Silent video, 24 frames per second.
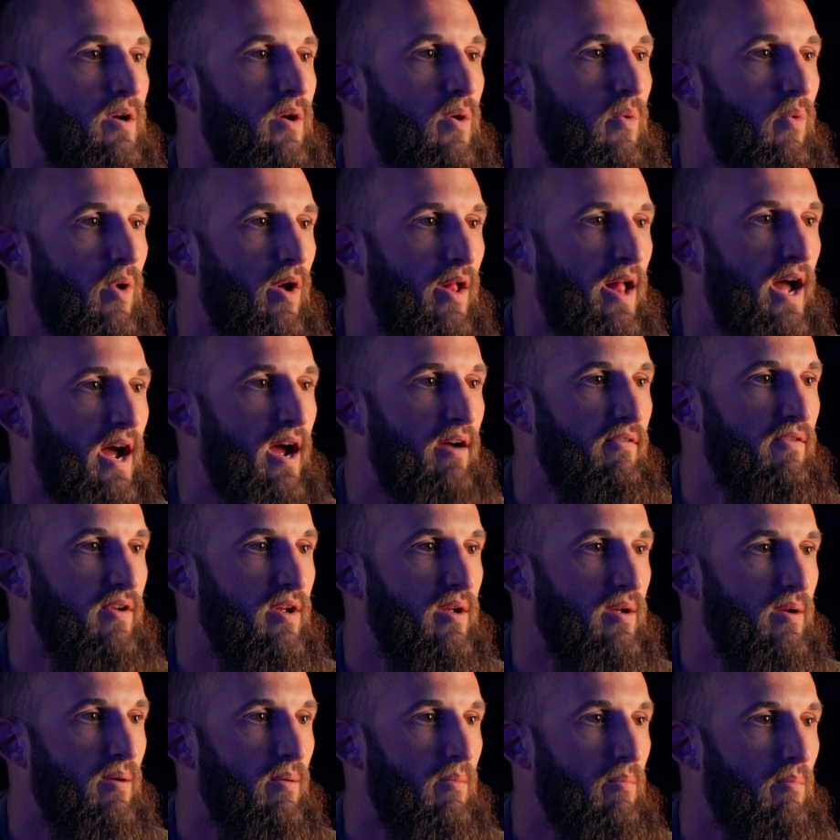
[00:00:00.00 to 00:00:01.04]
While
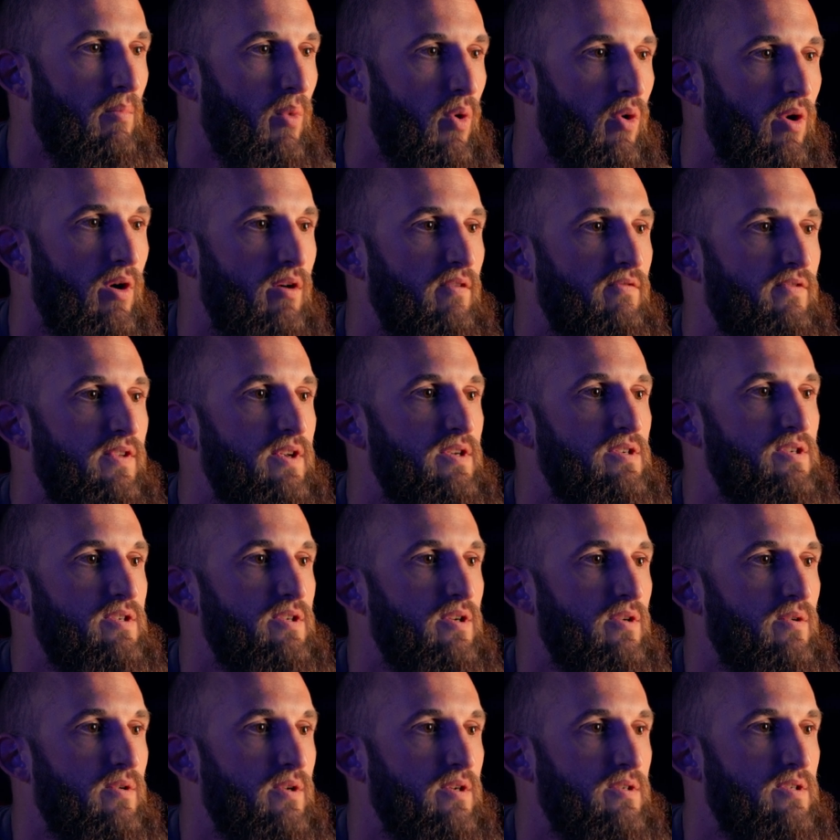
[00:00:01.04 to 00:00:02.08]
having more of these
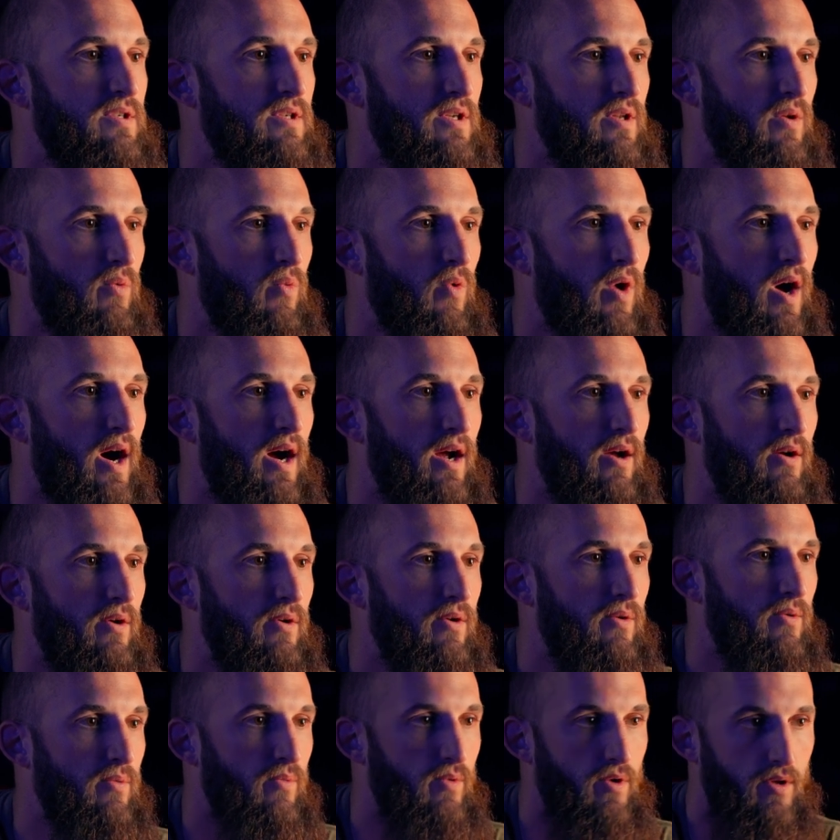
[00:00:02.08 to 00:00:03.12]
units in the
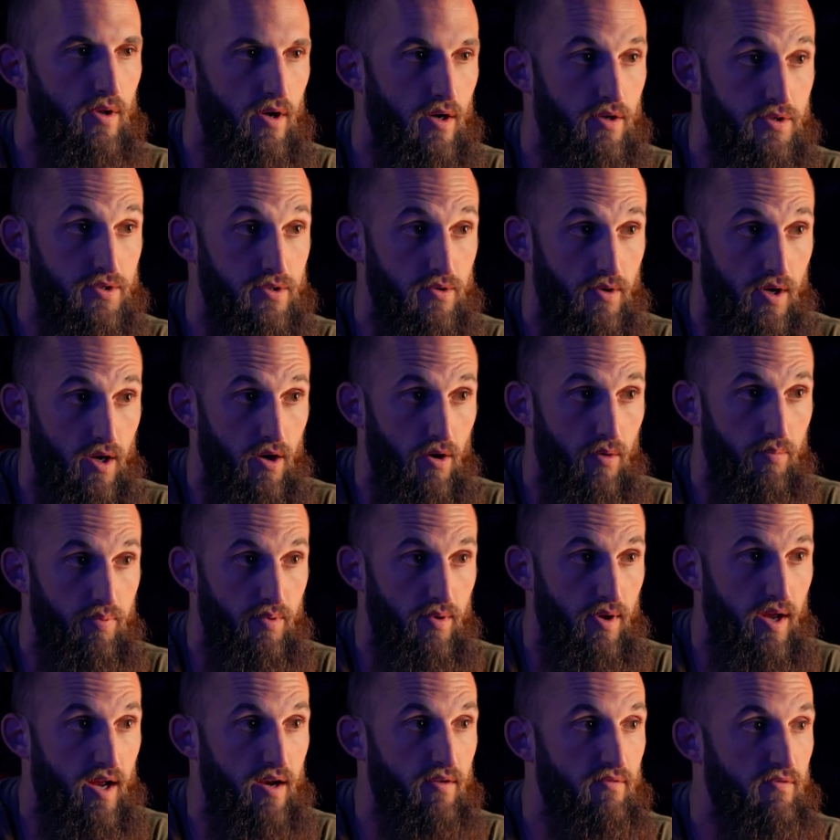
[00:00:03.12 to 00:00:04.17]
wild will also help
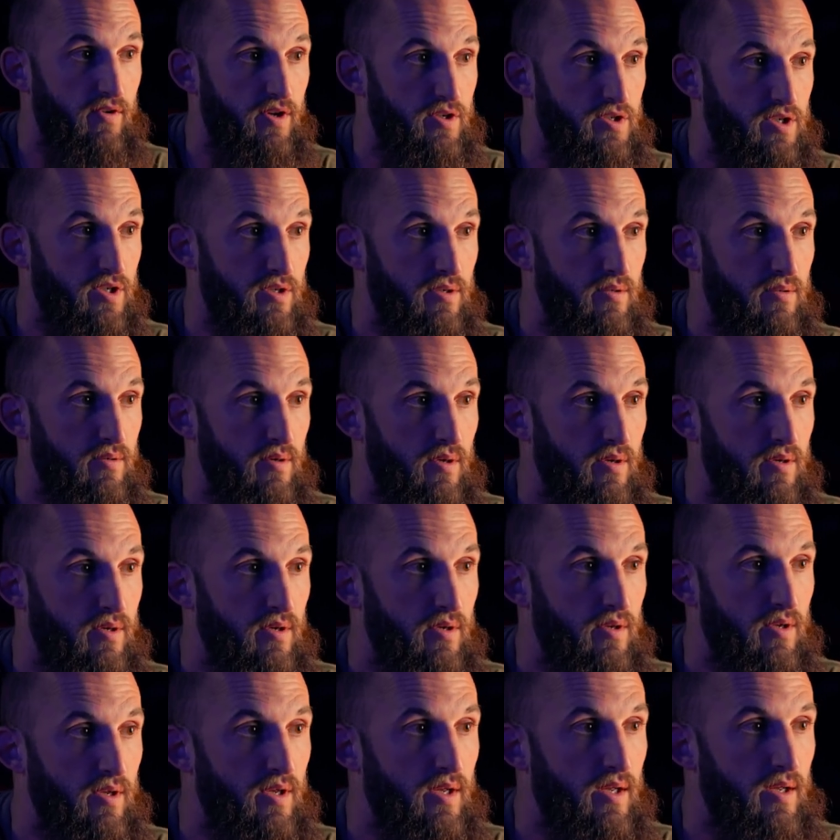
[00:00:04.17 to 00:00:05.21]
Envision
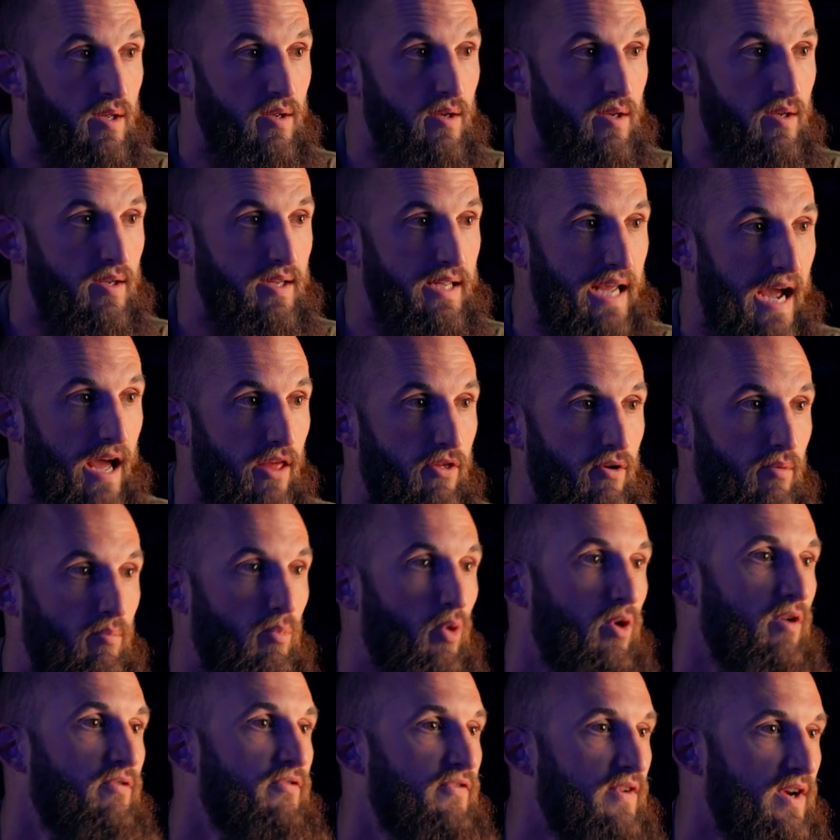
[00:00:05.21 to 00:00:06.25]
gather
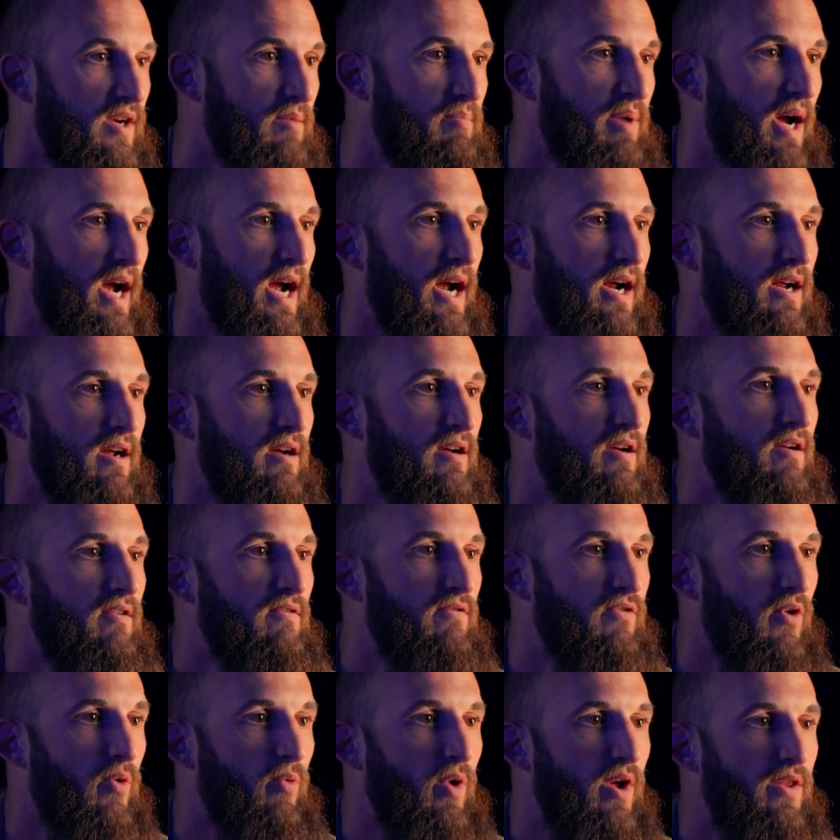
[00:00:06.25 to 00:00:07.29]
more feedback
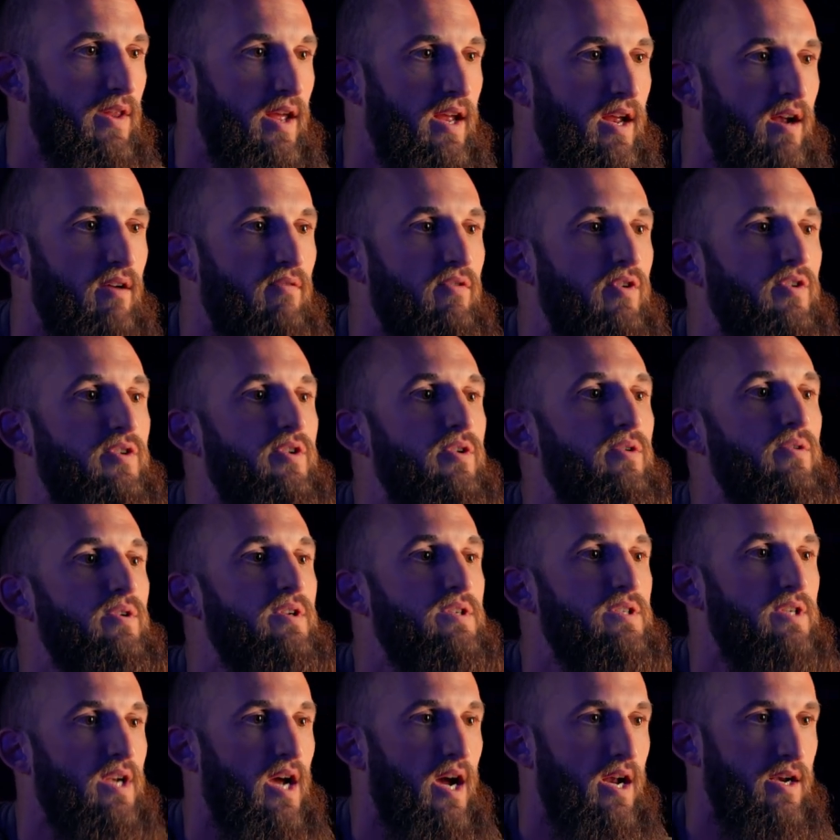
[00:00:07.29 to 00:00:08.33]
for when they ever do
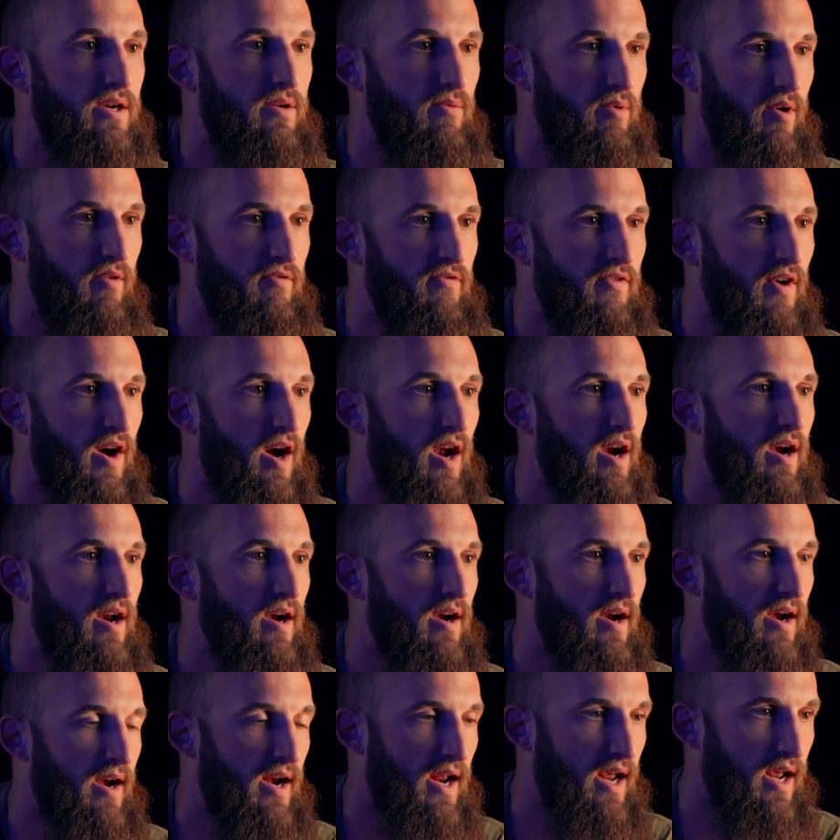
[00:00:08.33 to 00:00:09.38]
decide to refine and
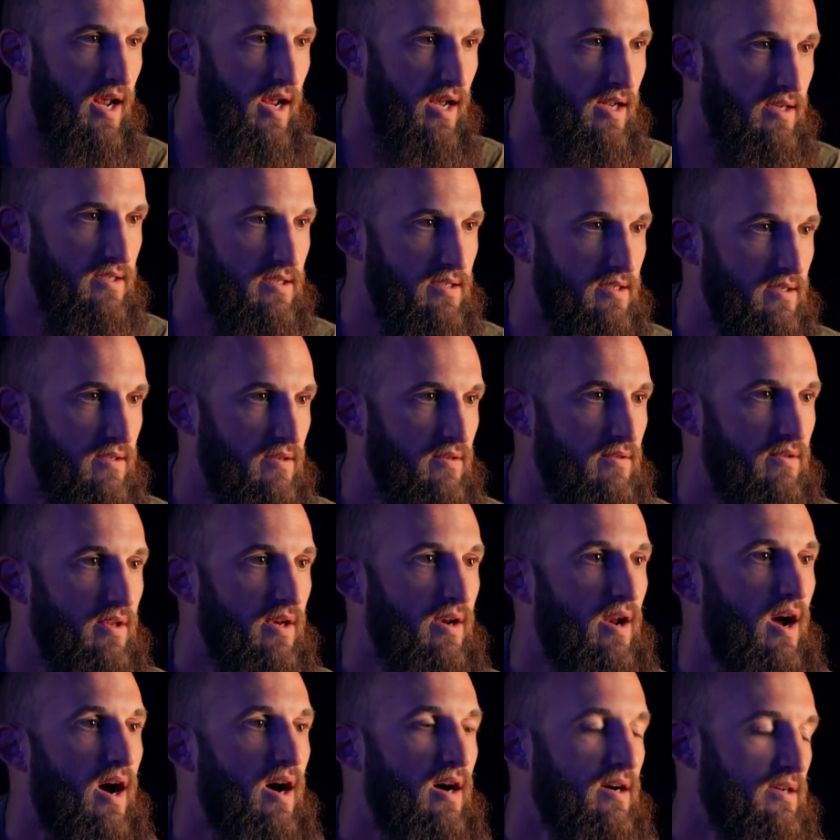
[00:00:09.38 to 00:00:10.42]
enhance the
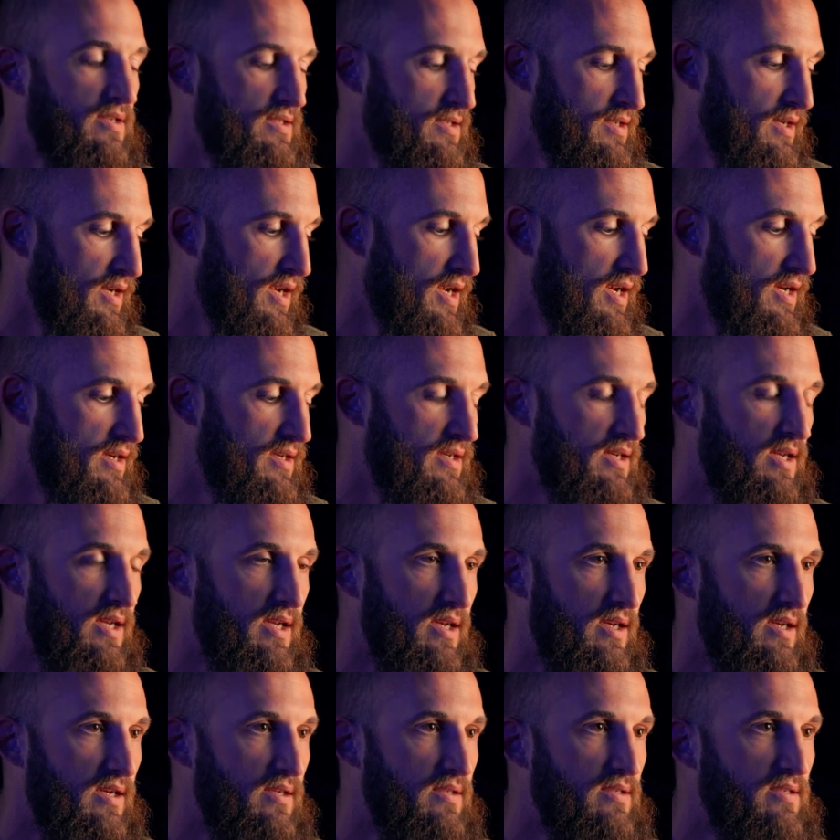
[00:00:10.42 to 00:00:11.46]

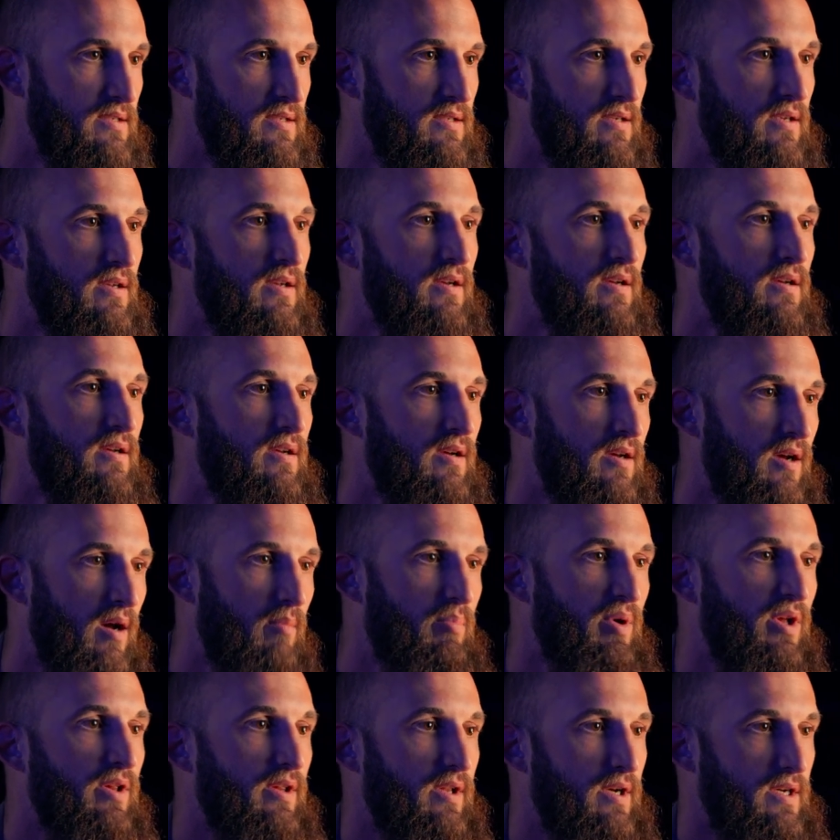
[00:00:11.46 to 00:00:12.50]
NOX18's
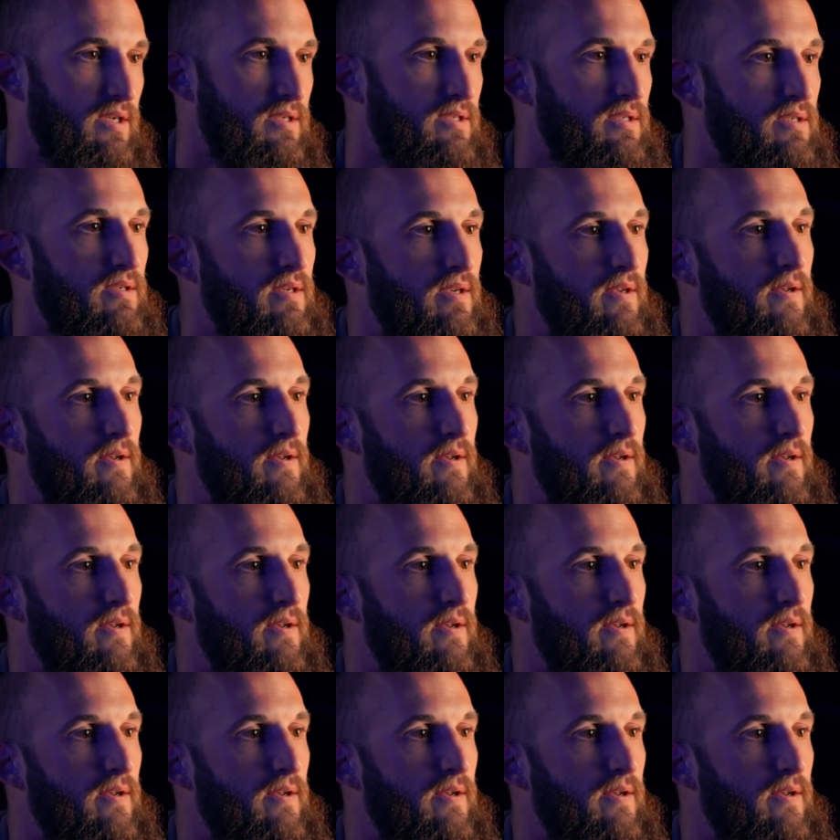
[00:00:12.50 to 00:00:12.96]
abilities.